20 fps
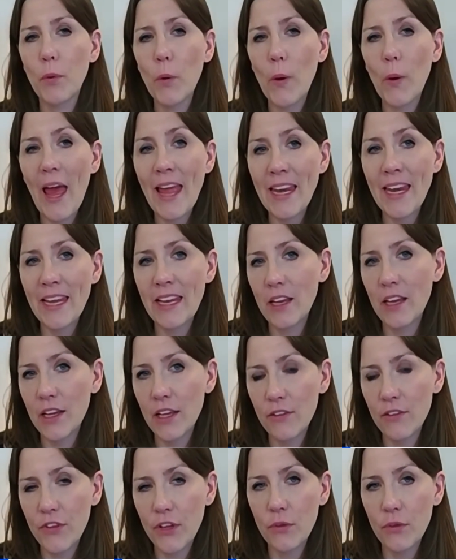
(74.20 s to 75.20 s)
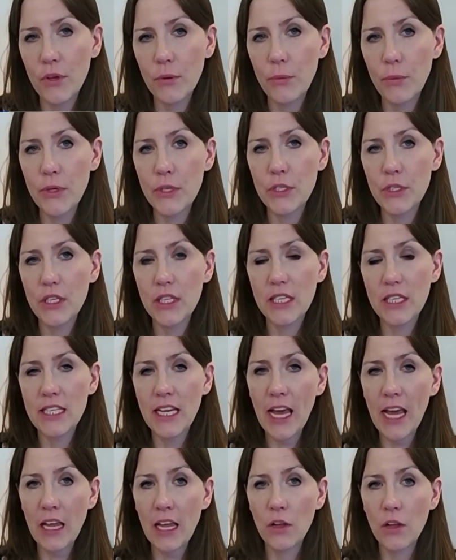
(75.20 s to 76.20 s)
support any curfew that would
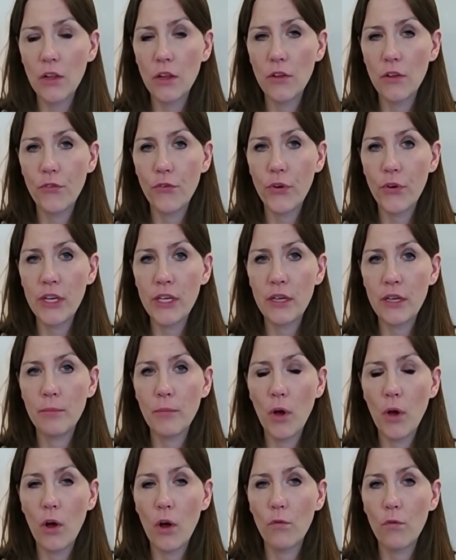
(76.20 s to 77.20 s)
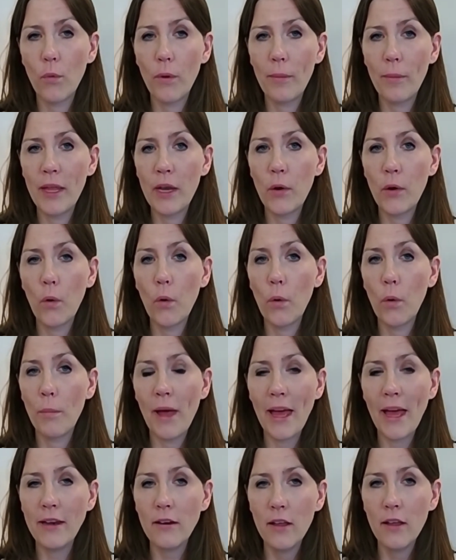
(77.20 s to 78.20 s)
curtail freedom of women or
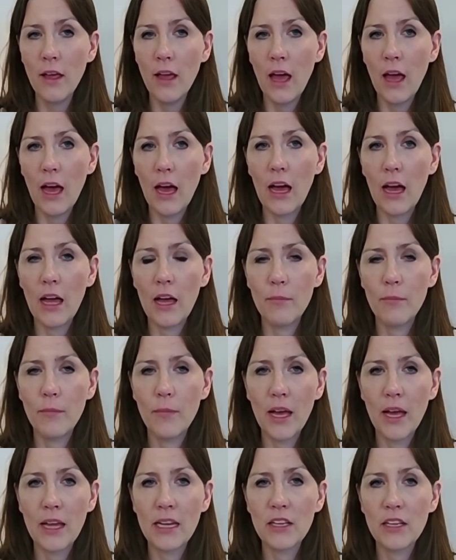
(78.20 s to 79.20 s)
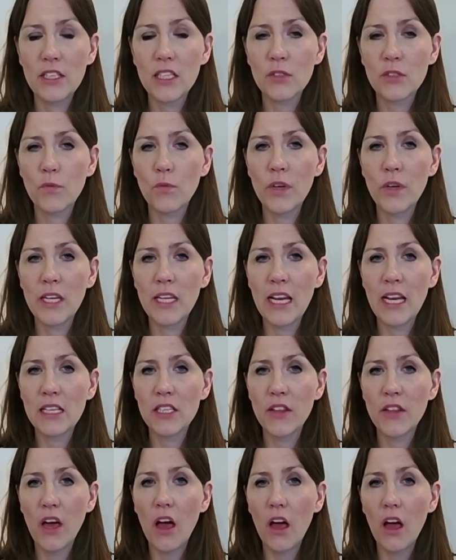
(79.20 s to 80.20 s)
men. And it doesn't really
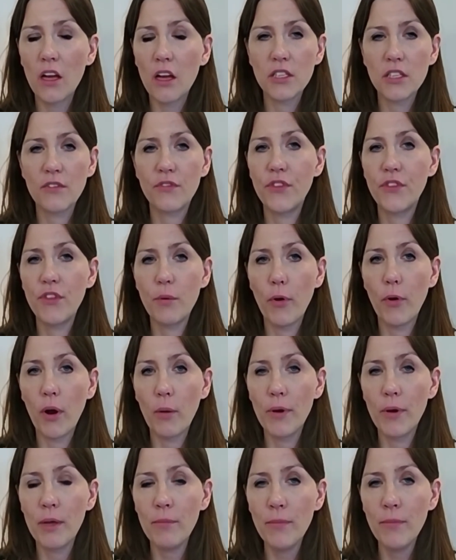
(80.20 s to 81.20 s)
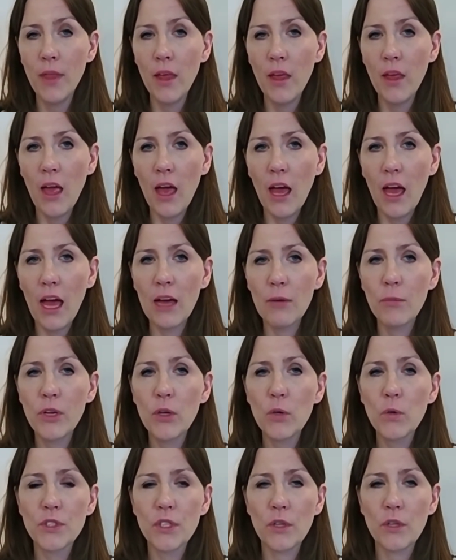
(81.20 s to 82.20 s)
get to the heart of the problem. And
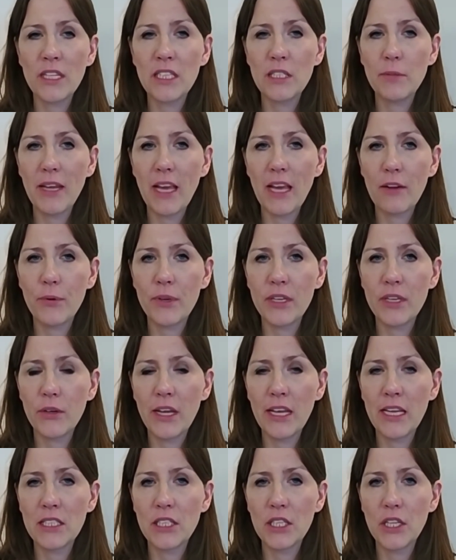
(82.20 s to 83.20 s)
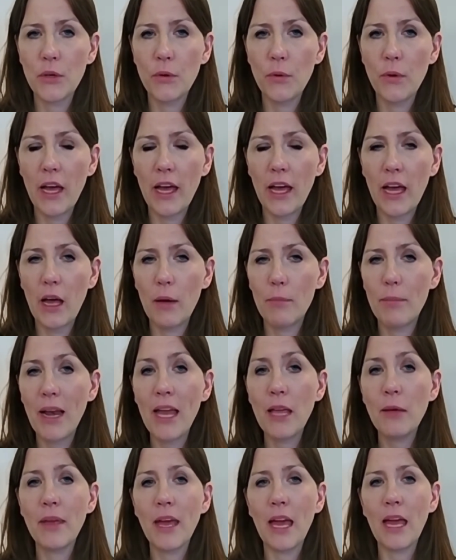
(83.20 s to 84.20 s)
we also need to be careful we don't get into a
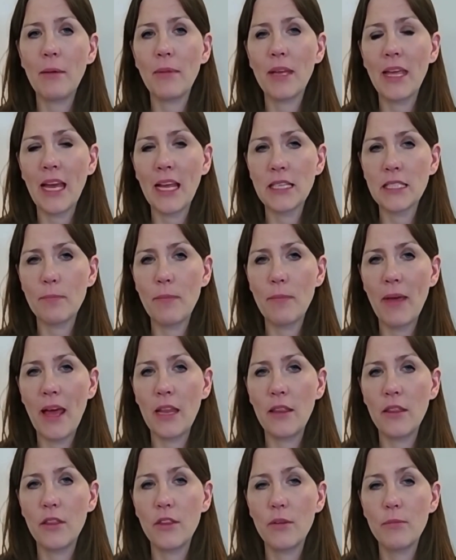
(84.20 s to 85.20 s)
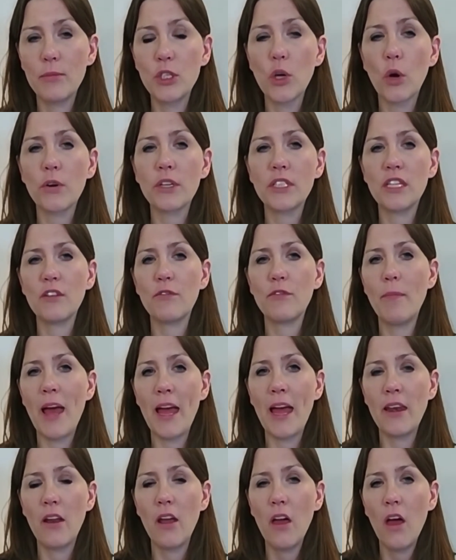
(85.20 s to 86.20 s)
blame game against men. The majority of
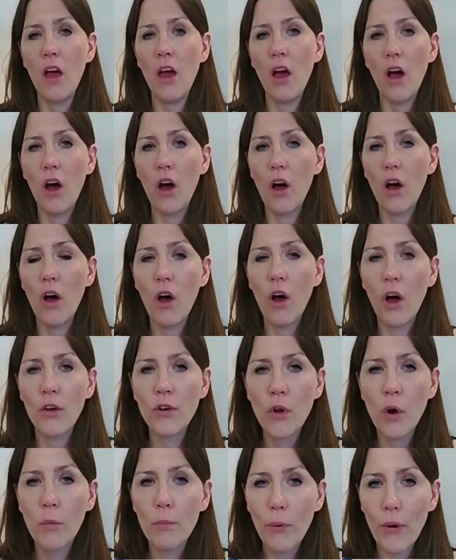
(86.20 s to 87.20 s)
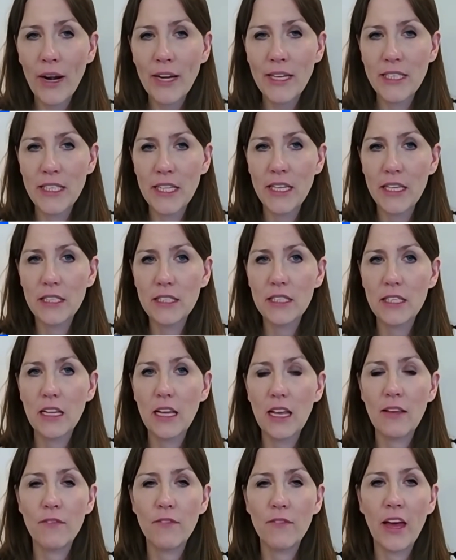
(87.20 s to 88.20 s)
men are not predators,
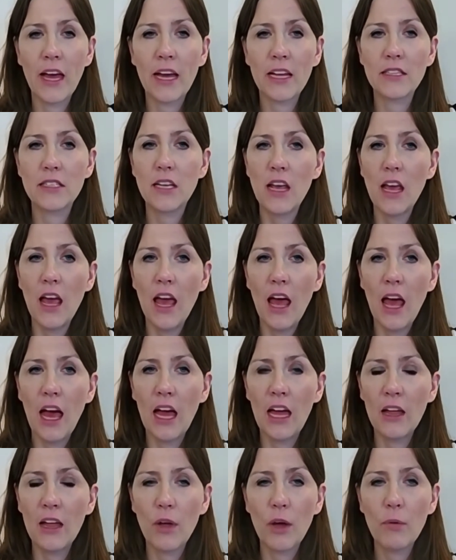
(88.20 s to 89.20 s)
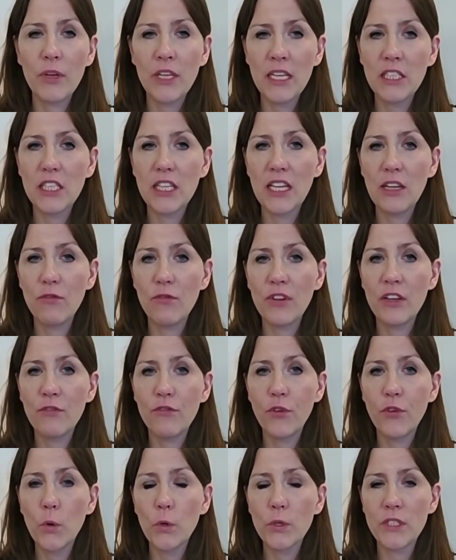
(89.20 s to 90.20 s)
in fact. And we need to keep
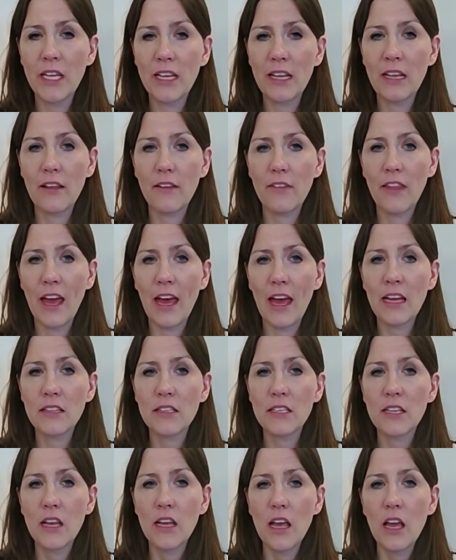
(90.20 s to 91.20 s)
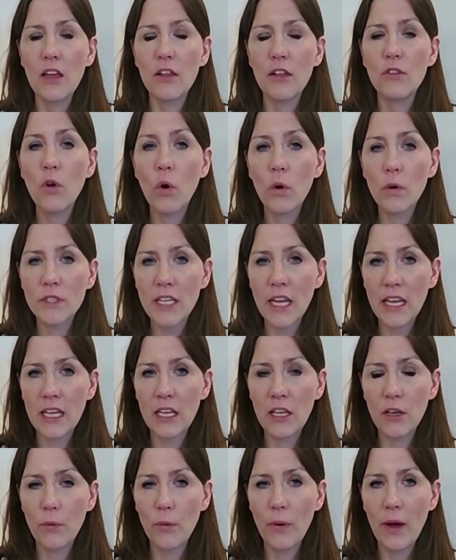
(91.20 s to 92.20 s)
reinforcing that, not
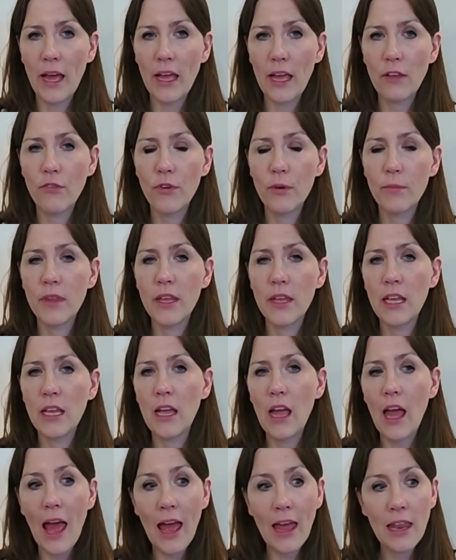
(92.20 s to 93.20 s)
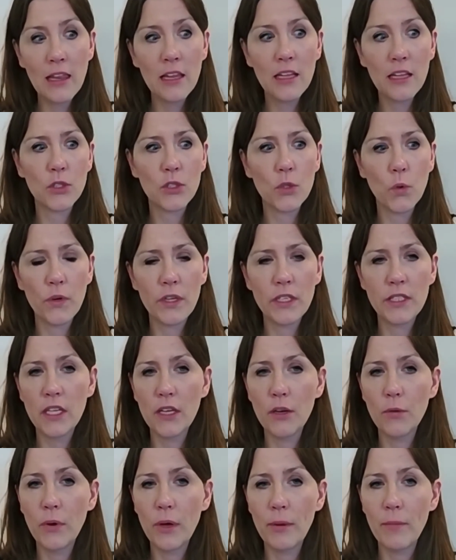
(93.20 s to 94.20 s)
taking away from the endless stories
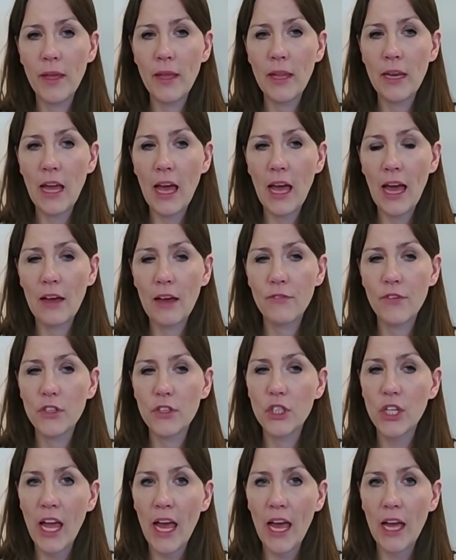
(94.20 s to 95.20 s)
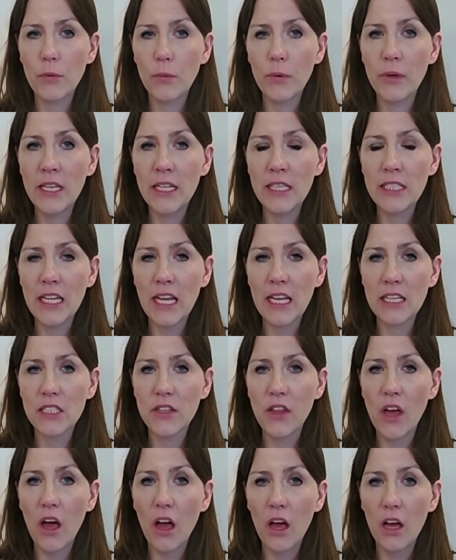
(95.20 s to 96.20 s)
that women have shared. We need to get
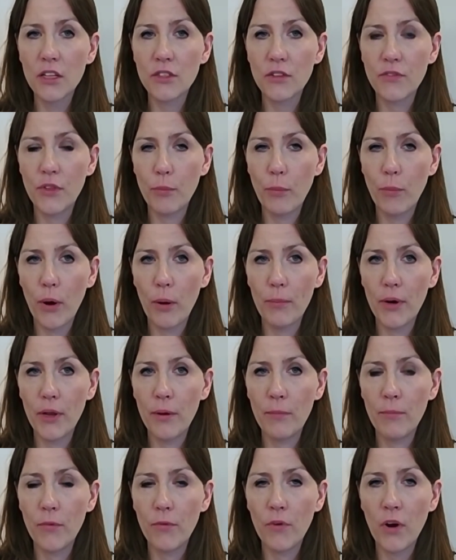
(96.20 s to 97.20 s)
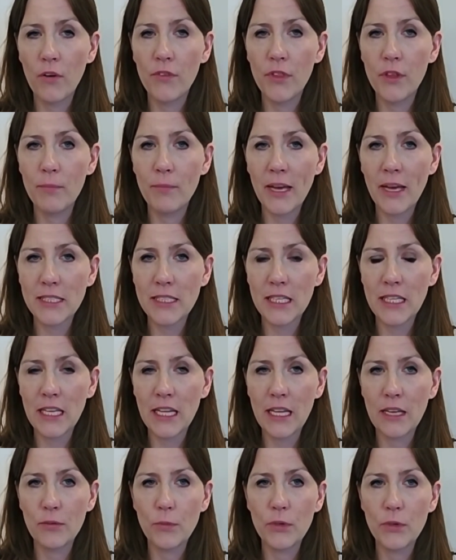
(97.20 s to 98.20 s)
to the heart of the problem rather than masking
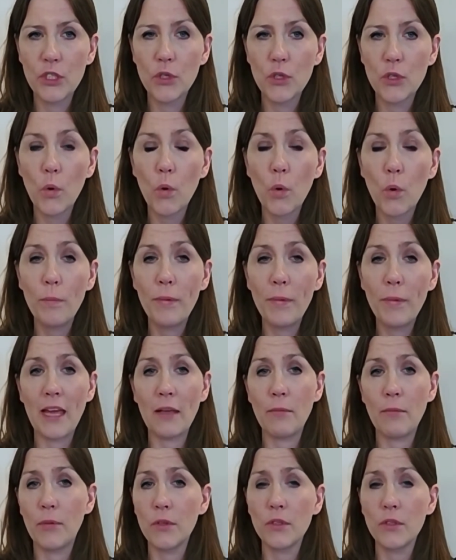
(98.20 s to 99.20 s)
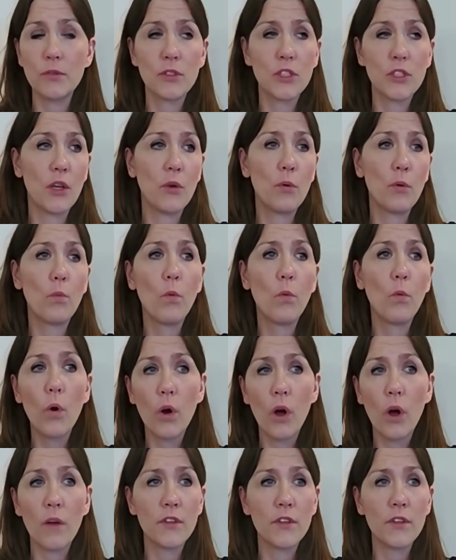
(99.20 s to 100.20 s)
it. And we should all be able to
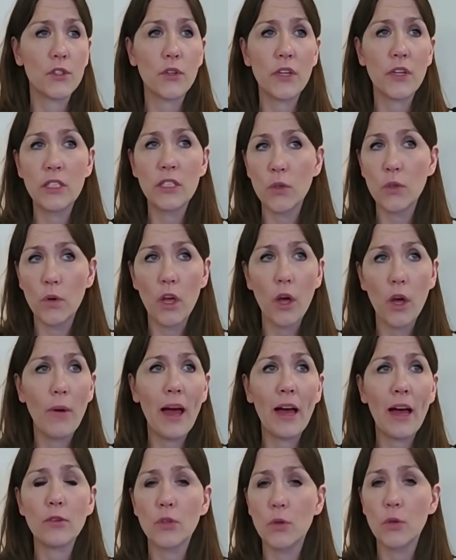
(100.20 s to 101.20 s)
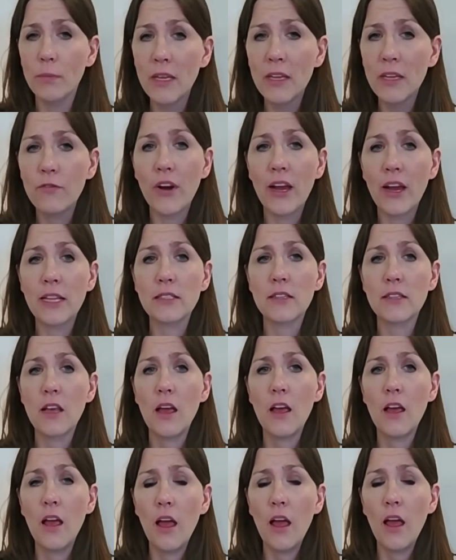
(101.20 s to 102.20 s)
walk on the streets or go out or meet friends,